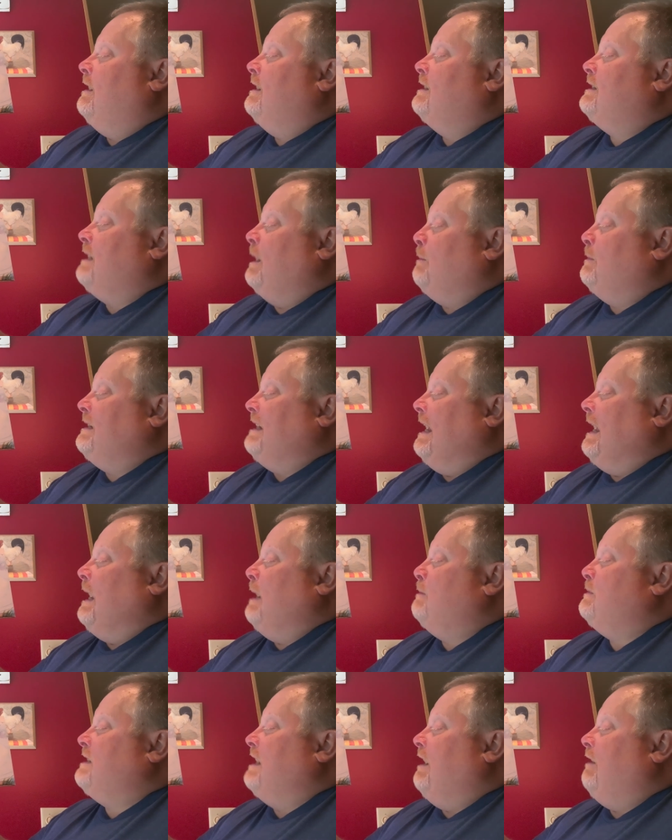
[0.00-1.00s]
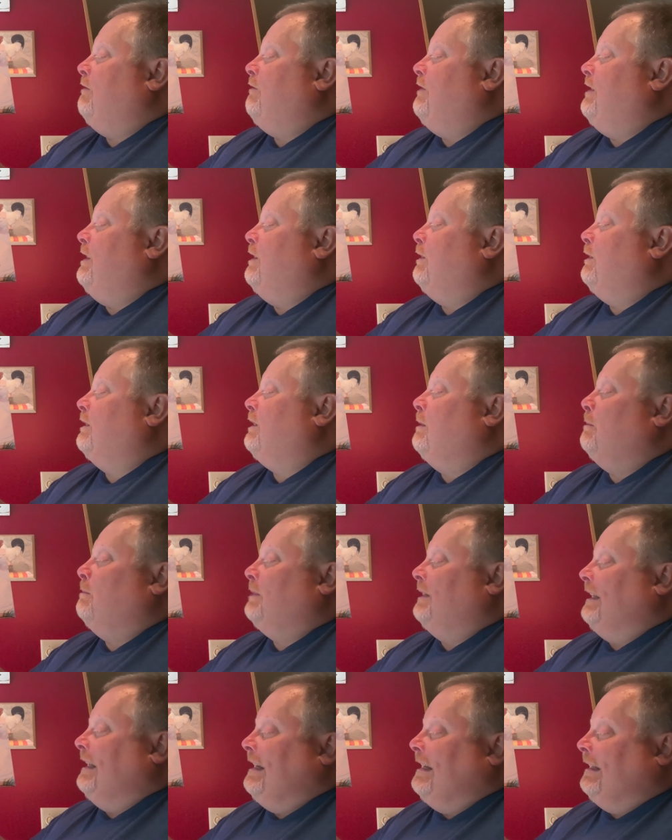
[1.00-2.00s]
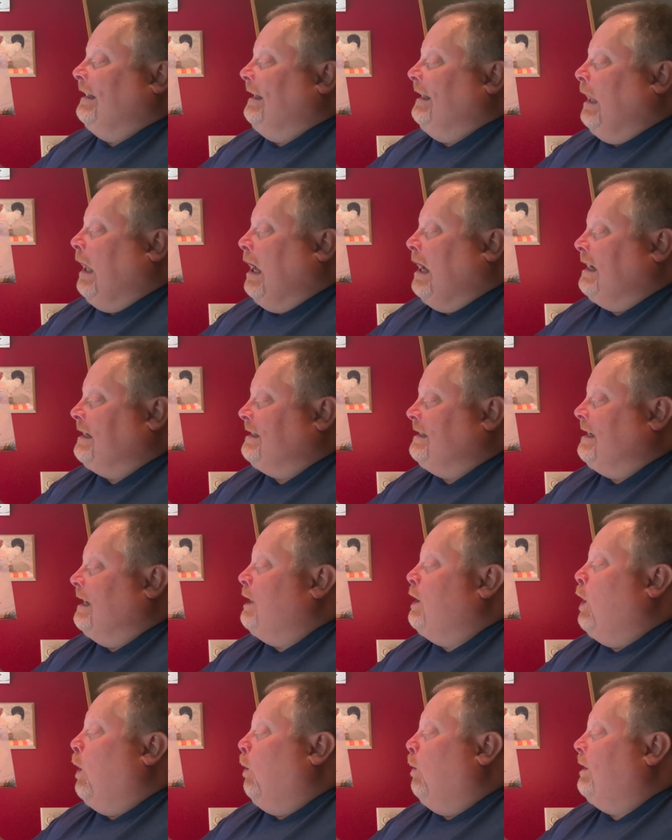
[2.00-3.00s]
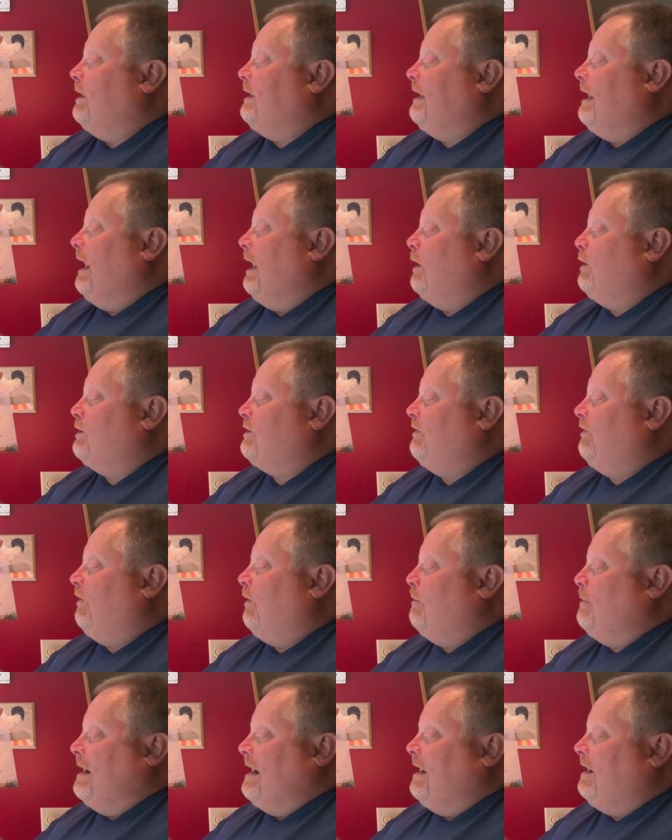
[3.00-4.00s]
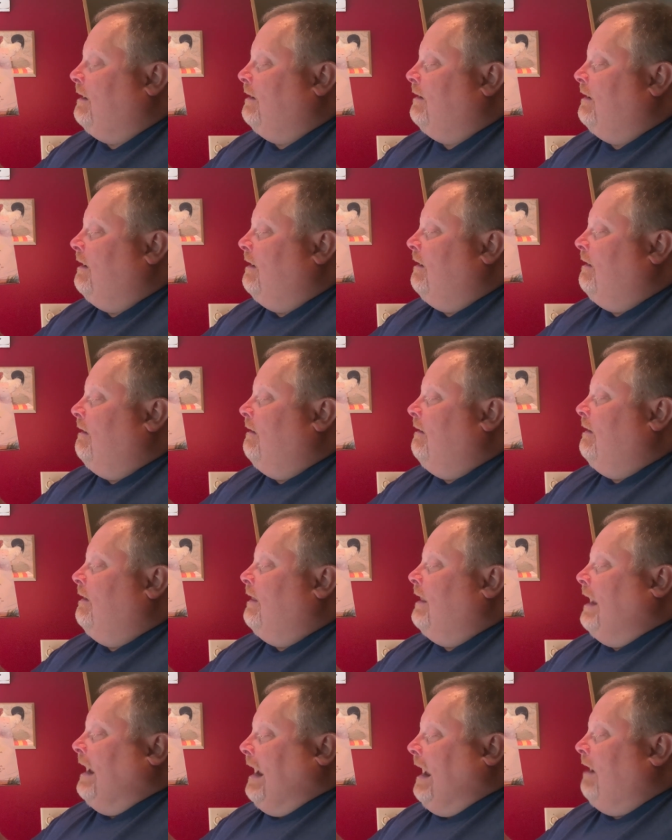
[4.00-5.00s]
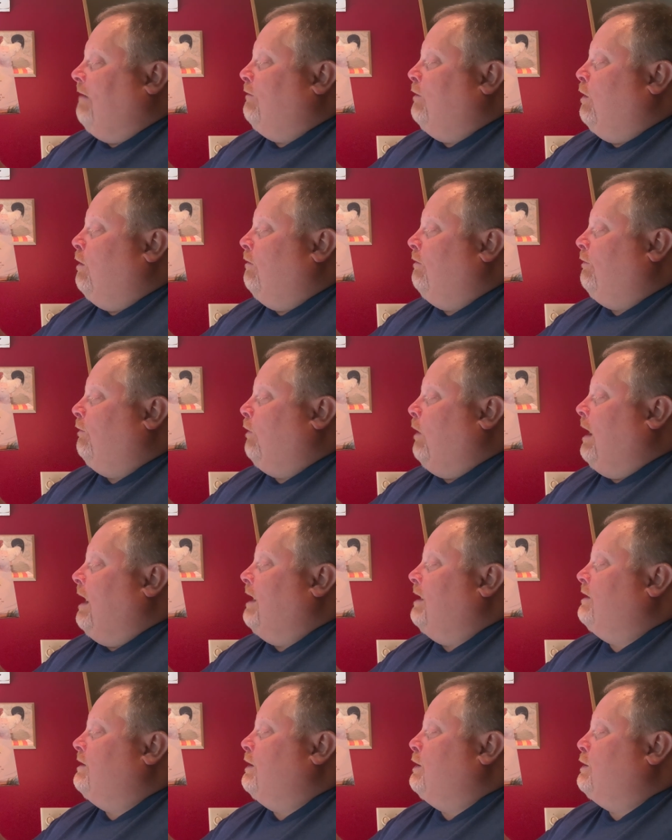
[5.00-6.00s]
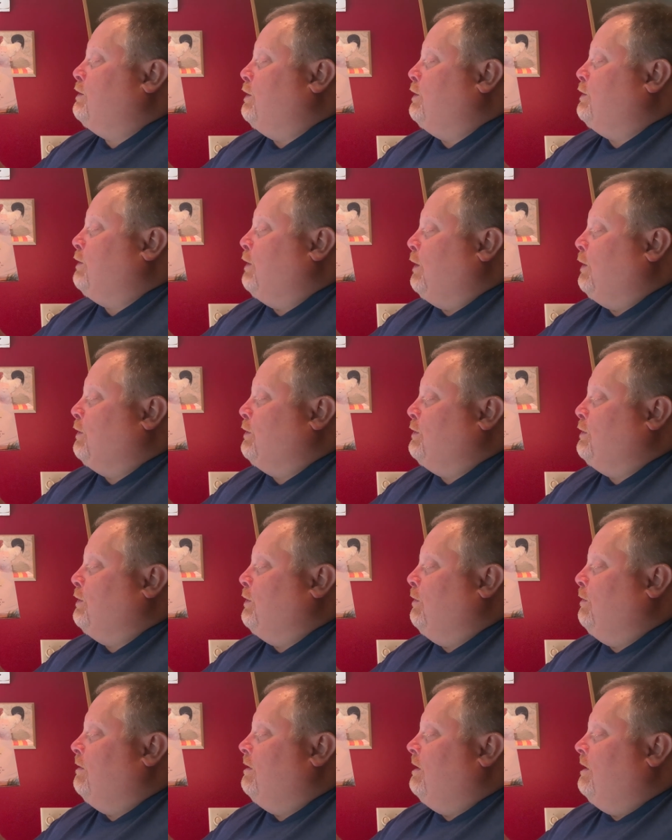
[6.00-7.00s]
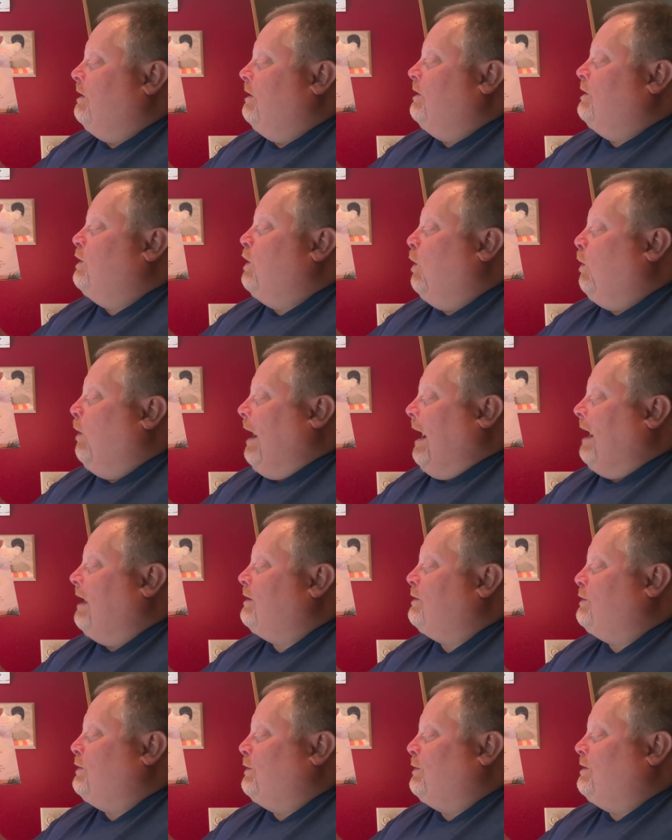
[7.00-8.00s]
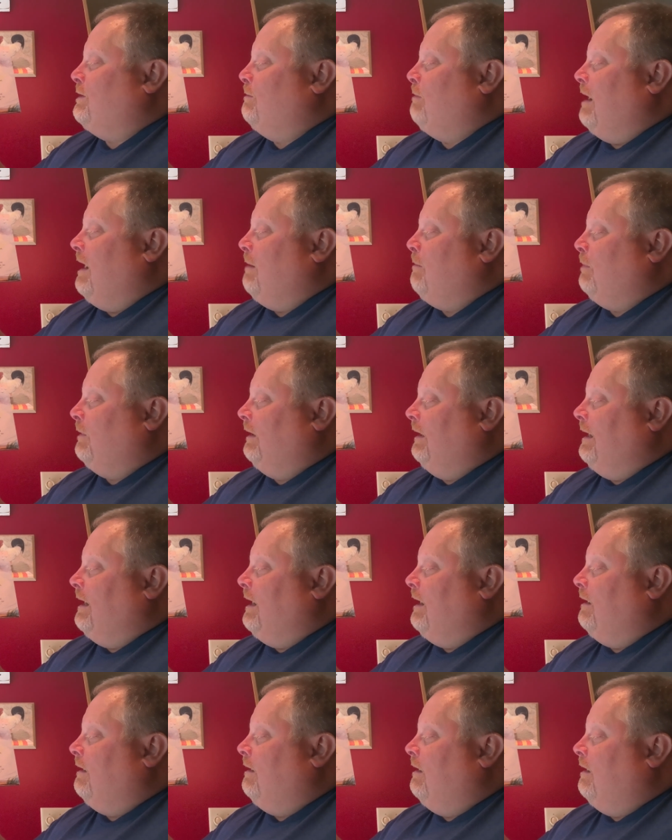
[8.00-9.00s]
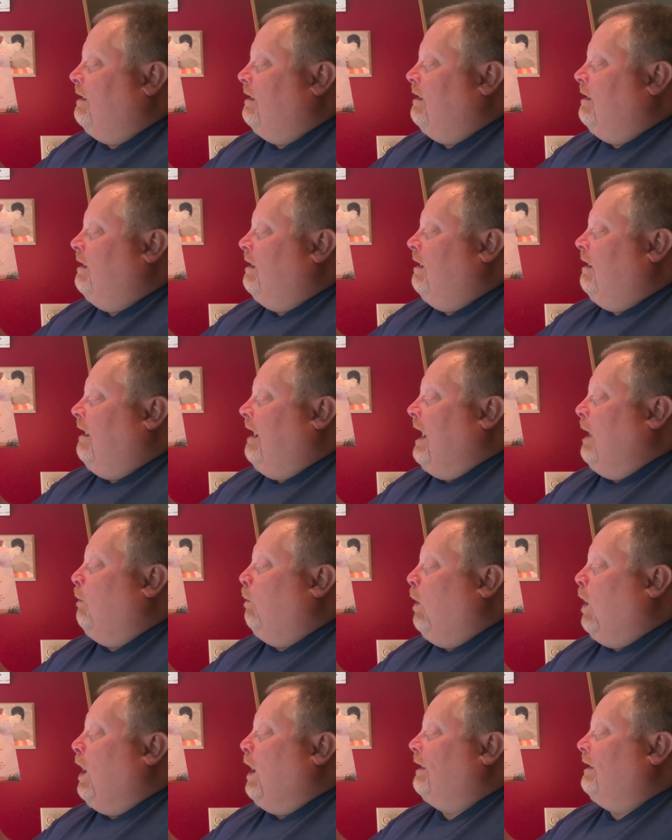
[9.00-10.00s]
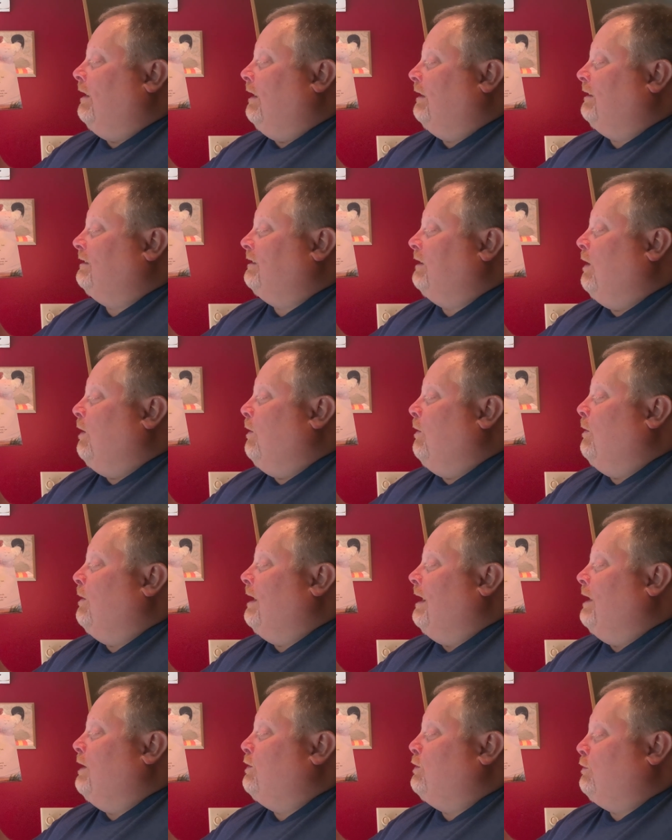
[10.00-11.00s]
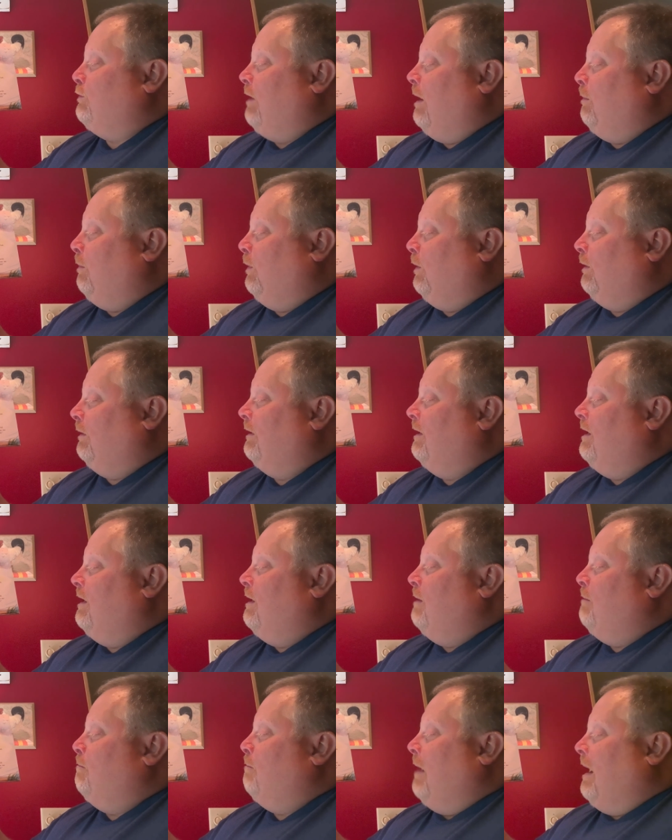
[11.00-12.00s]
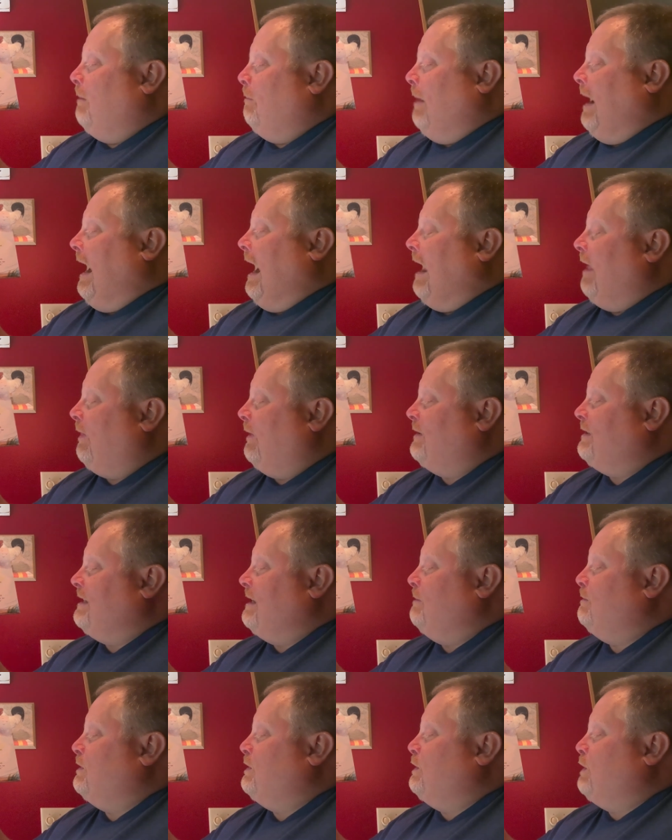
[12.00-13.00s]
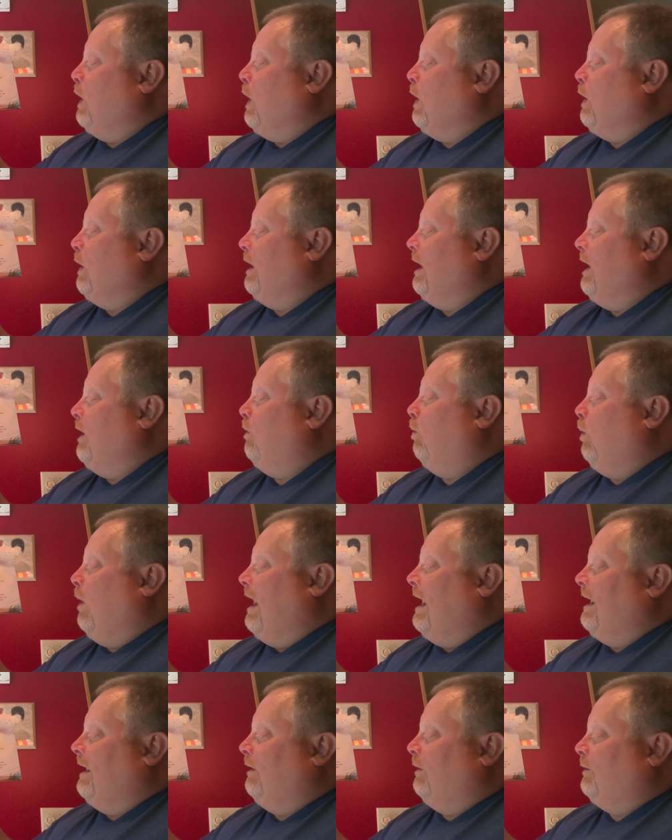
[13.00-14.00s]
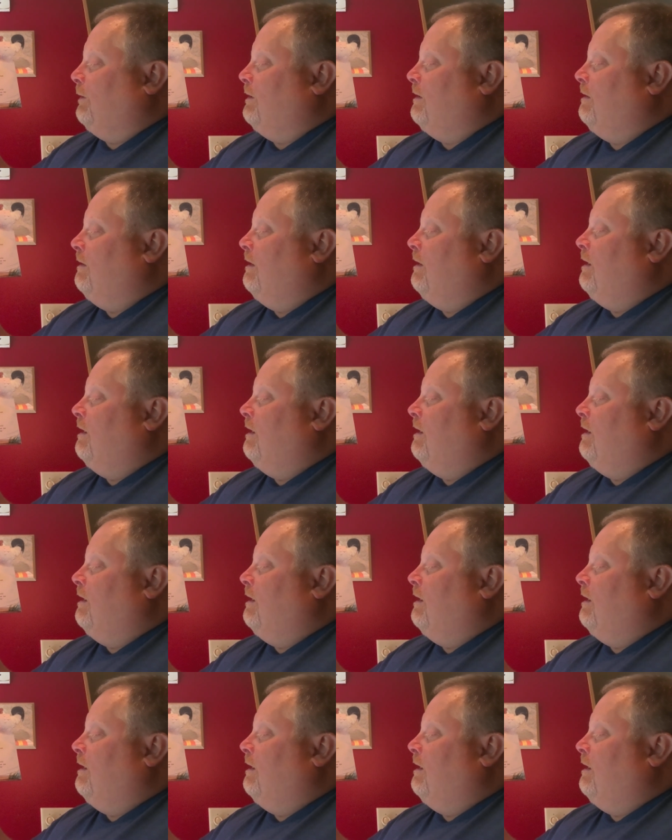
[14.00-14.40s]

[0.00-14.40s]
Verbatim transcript: Sometimes I feel completely lost and no one cares for me. I have no friend to turn to, no answer to my plea. I walk alone in trouble. My path seems dark and wild.